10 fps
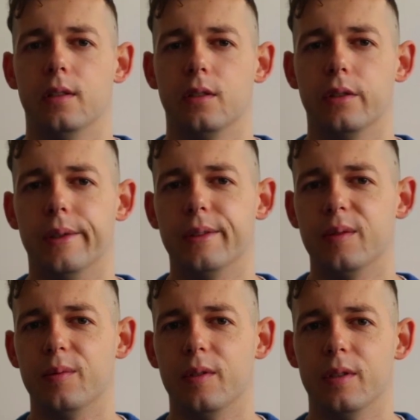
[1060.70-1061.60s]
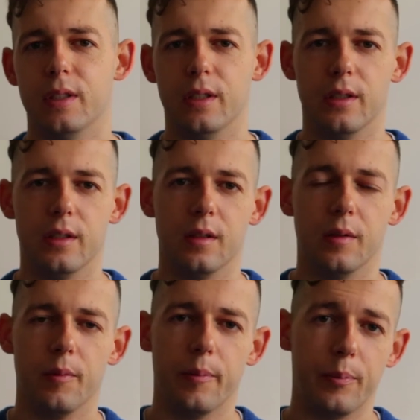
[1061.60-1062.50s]
solves the
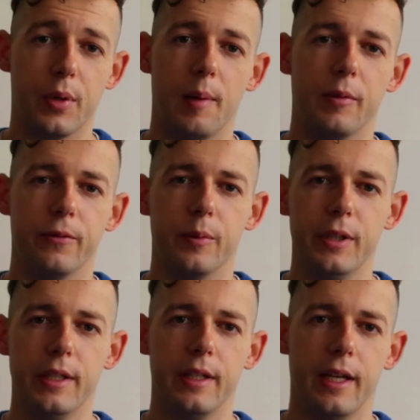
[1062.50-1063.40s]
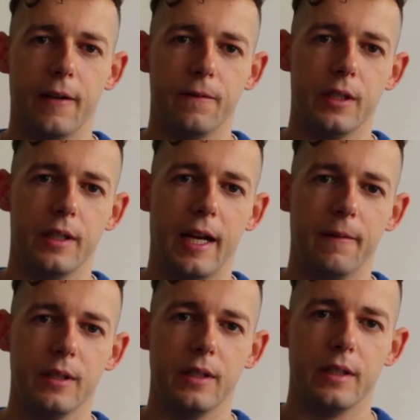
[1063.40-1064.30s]
problem for me after
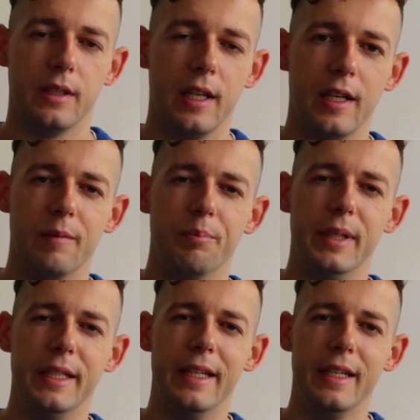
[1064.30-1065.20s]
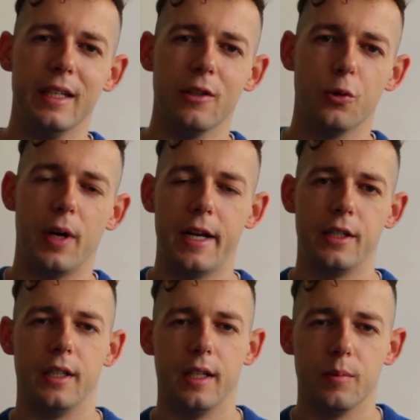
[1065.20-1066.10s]
having this midday
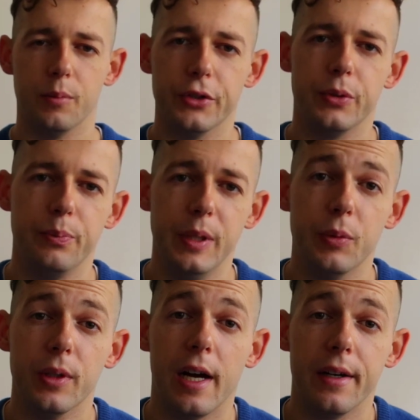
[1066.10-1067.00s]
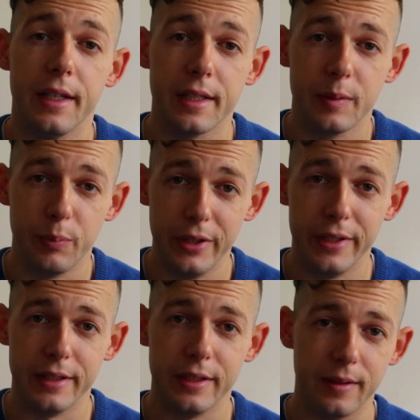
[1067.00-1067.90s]
crash that most people are
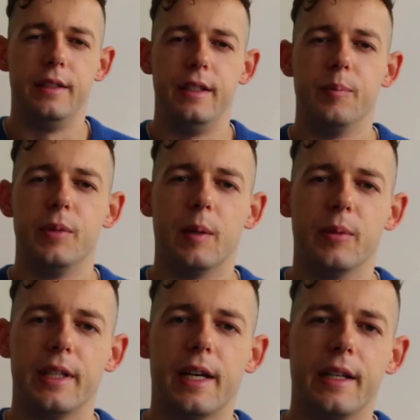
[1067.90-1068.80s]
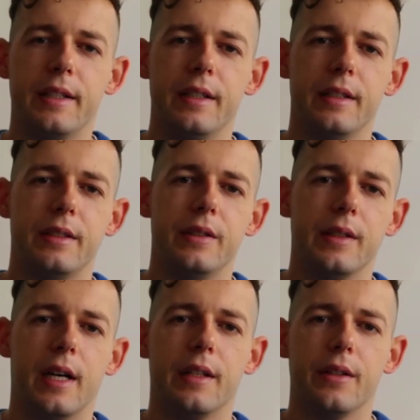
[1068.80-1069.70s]
experiencing. Tip number 9 is
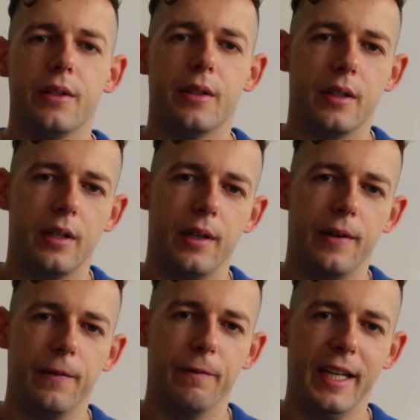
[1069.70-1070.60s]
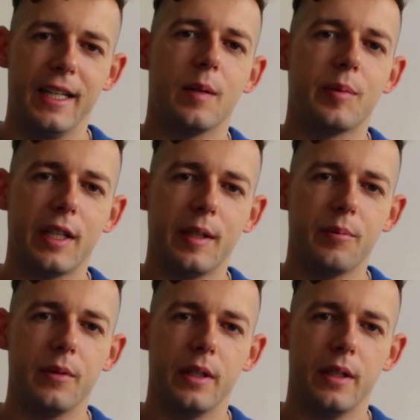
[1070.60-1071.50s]
regarding your wake up
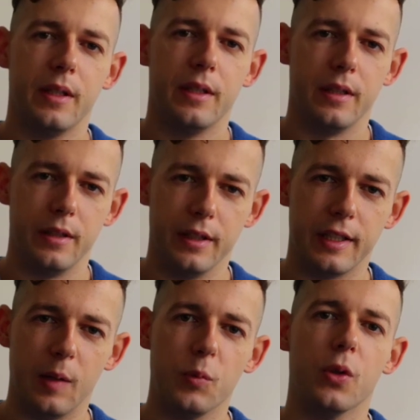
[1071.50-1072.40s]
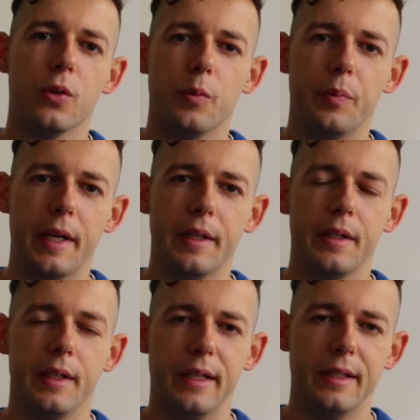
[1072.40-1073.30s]
time, the time you go to
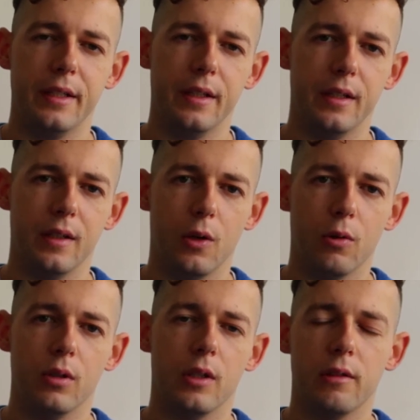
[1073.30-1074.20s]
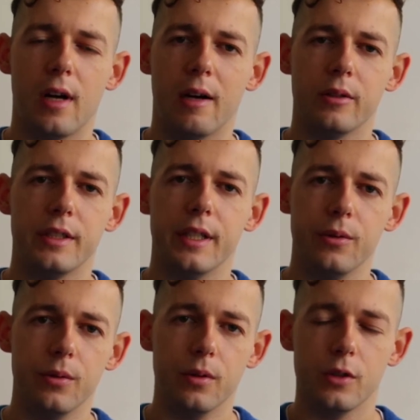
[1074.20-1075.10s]
bed, and the overall hours
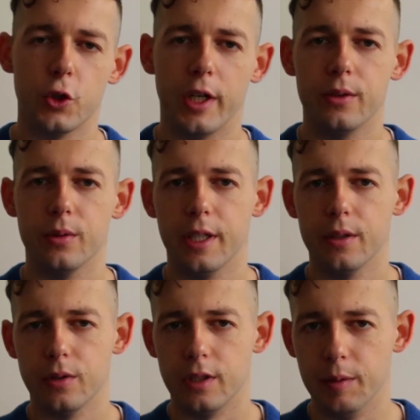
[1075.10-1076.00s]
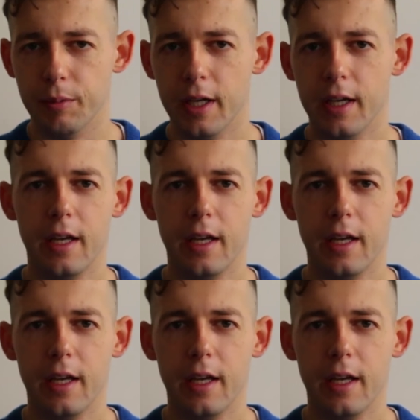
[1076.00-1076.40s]
that you try to get to sleep.